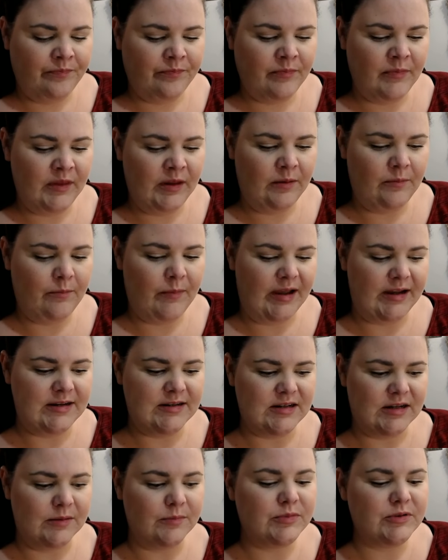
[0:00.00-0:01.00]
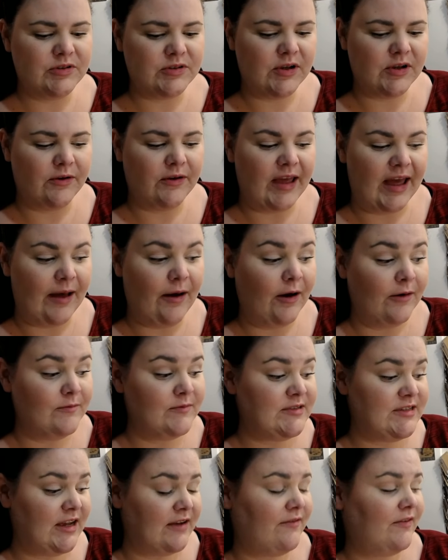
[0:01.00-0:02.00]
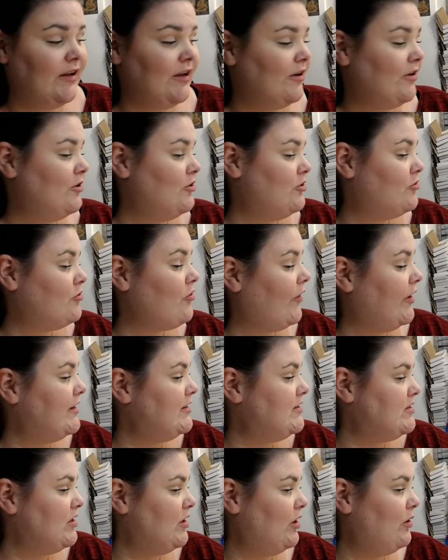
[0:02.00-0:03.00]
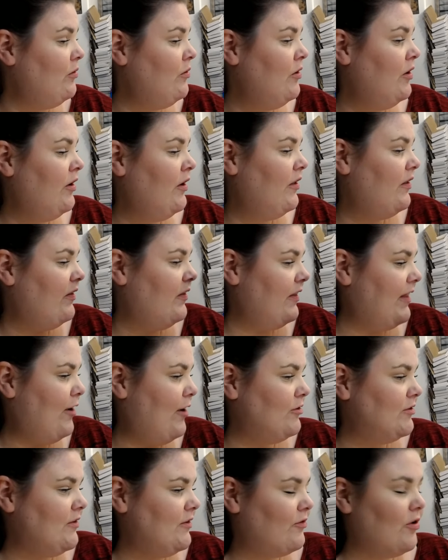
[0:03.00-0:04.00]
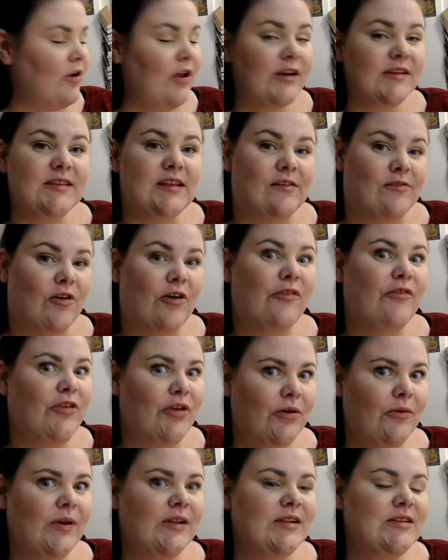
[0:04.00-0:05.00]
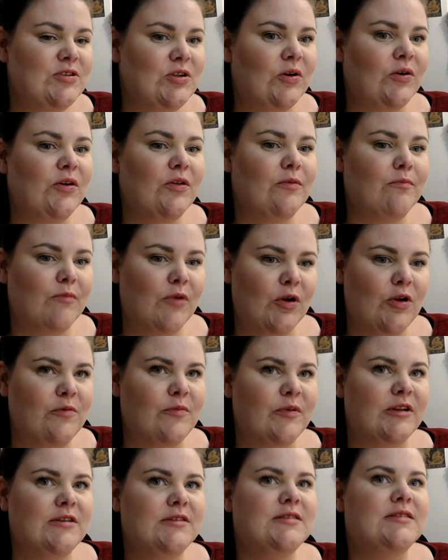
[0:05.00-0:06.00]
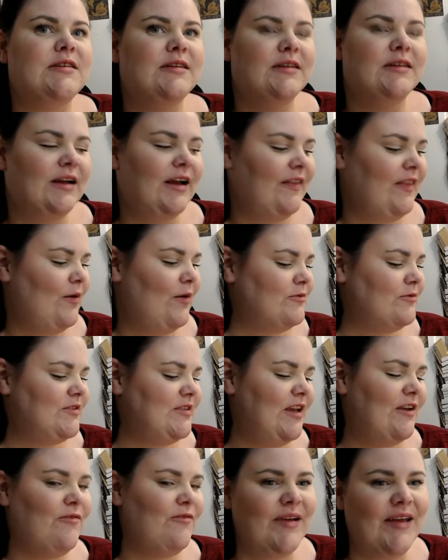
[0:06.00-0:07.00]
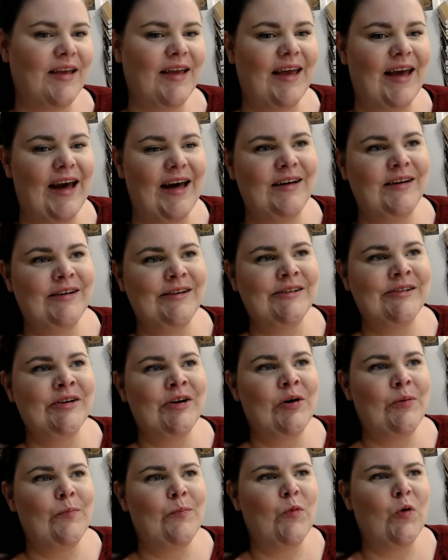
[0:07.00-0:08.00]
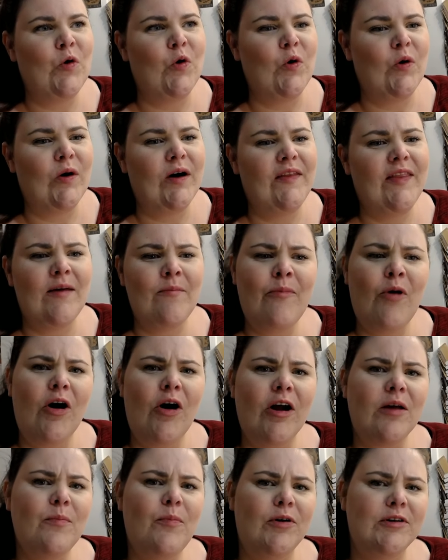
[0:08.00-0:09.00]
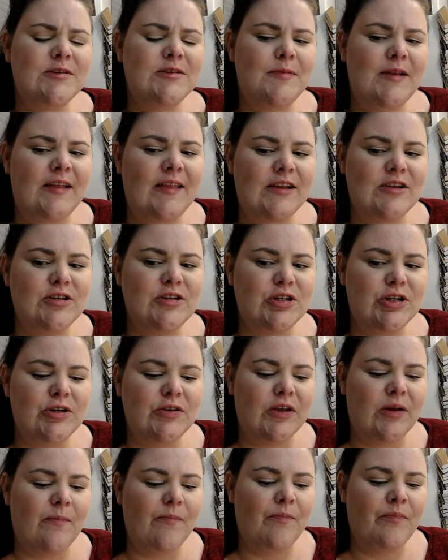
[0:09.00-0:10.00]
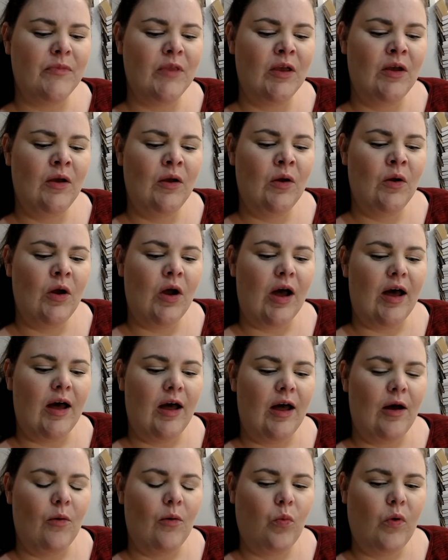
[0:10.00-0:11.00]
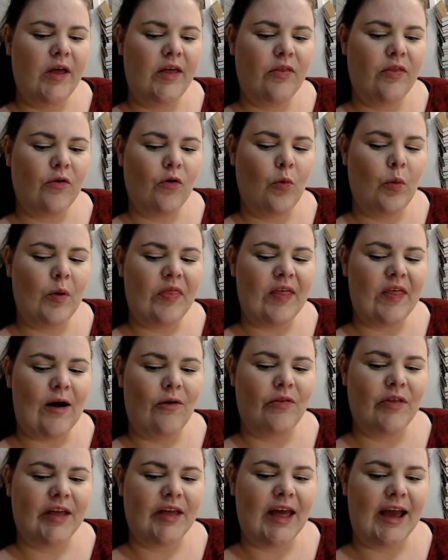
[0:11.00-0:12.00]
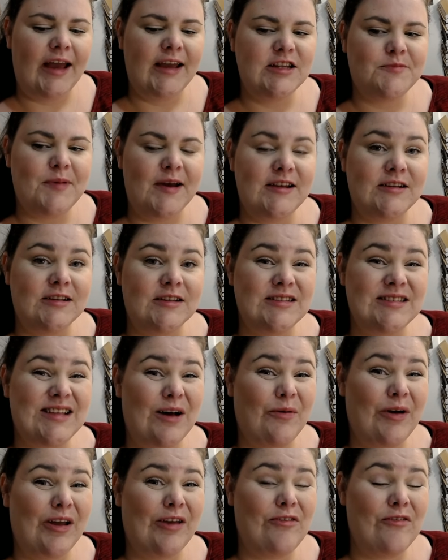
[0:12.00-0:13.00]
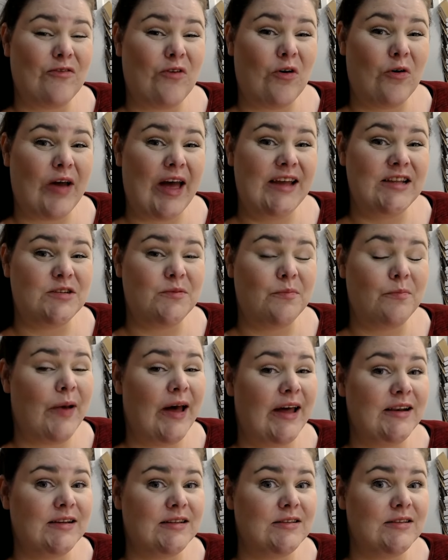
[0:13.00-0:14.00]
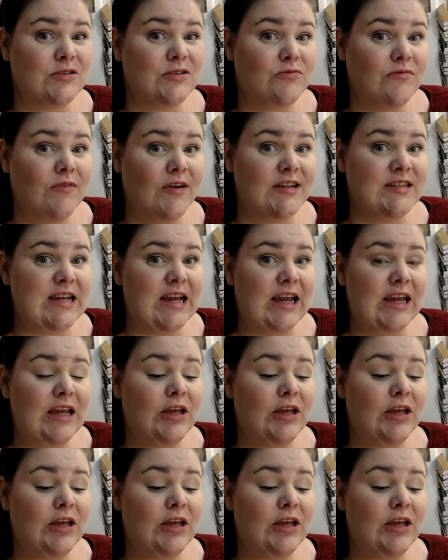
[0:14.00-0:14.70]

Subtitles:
made up. So yeah, I'm definitely going to try to. No, I've got, like I said, I've got a few in stock at the moment, and then we'll see if we can get more. And then I could possibly then do them with or without the cage pendants. That way, if you've got cage pendants already,